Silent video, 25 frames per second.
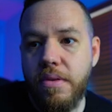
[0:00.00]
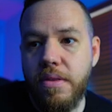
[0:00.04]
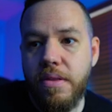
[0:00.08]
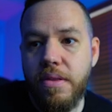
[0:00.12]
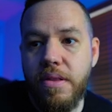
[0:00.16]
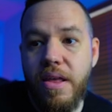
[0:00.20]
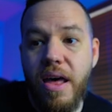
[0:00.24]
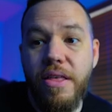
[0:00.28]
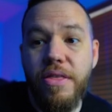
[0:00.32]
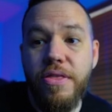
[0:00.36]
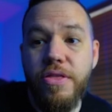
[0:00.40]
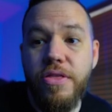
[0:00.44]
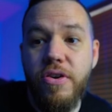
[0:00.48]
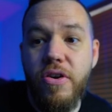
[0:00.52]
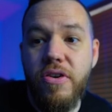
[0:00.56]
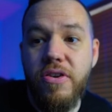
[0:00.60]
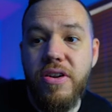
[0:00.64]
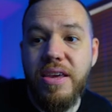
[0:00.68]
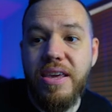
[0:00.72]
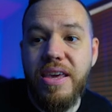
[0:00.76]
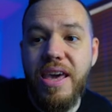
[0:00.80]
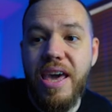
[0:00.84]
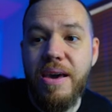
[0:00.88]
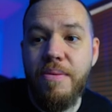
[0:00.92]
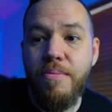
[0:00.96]
That
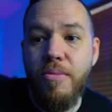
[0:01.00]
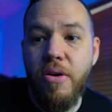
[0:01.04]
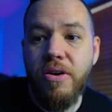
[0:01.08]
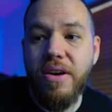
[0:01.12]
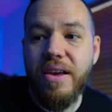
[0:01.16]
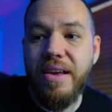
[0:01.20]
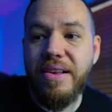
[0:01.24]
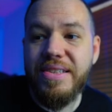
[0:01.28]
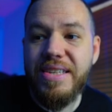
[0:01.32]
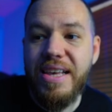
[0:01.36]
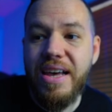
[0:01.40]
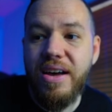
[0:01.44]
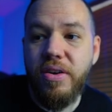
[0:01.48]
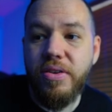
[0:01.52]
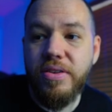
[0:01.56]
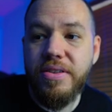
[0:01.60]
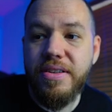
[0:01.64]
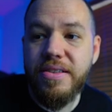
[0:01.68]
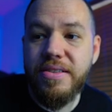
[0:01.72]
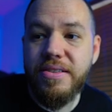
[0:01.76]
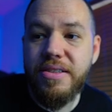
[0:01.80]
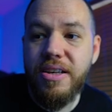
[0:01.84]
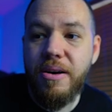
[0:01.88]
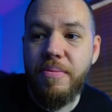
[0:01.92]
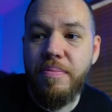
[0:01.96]
30K mark has held
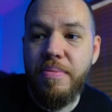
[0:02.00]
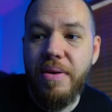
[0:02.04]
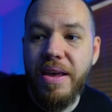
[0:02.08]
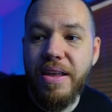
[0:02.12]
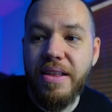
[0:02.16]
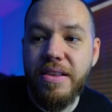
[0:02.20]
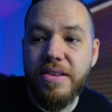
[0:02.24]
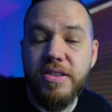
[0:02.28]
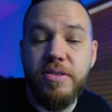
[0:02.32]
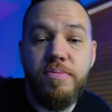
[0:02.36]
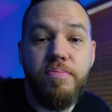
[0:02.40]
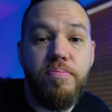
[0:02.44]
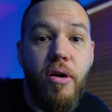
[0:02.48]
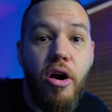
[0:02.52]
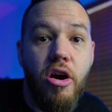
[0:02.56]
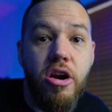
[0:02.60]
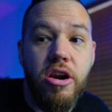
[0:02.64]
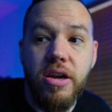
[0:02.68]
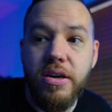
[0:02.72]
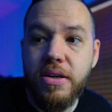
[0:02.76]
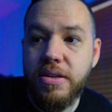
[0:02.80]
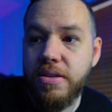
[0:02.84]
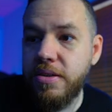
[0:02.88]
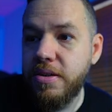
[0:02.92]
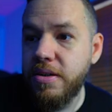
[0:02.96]
us up like
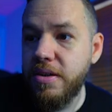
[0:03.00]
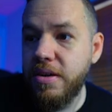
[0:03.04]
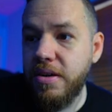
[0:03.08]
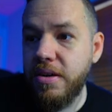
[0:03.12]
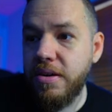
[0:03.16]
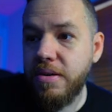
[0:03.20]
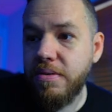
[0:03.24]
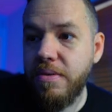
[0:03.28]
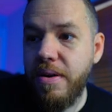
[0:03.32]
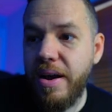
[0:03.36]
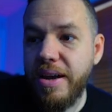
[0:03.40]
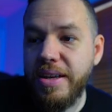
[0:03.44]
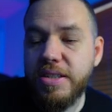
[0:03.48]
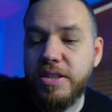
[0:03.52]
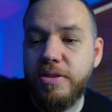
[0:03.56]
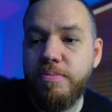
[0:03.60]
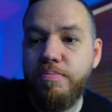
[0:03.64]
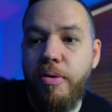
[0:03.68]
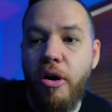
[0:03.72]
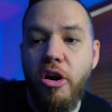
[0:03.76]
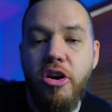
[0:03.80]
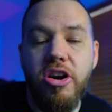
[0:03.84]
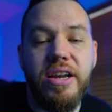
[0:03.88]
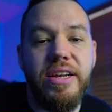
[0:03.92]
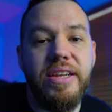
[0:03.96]
Sparta, right?
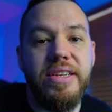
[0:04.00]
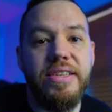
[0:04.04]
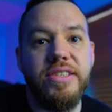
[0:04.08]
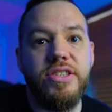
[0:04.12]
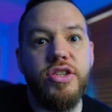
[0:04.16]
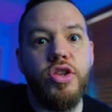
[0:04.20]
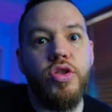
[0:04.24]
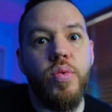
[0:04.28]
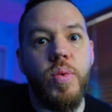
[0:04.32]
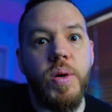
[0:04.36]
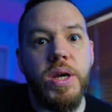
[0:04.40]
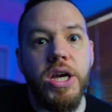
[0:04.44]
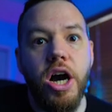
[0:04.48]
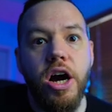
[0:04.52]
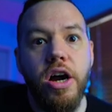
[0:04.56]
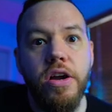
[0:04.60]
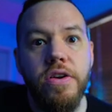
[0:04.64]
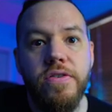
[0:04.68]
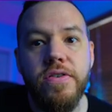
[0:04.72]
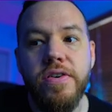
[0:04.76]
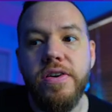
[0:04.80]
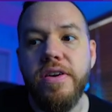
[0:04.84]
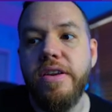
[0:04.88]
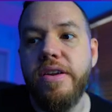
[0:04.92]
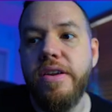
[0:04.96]
Spartans
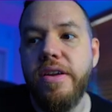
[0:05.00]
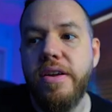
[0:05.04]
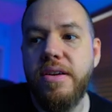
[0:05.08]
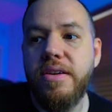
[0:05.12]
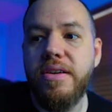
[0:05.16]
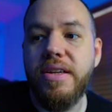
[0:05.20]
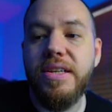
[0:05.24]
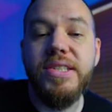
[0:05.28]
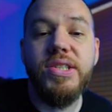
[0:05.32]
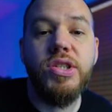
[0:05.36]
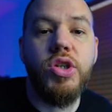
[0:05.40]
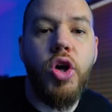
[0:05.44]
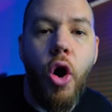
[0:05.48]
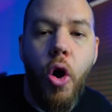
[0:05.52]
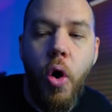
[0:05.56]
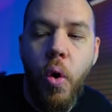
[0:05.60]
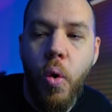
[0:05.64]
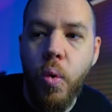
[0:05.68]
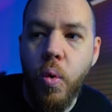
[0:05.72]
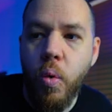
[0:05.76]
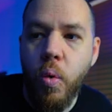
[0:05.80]
300, let's go,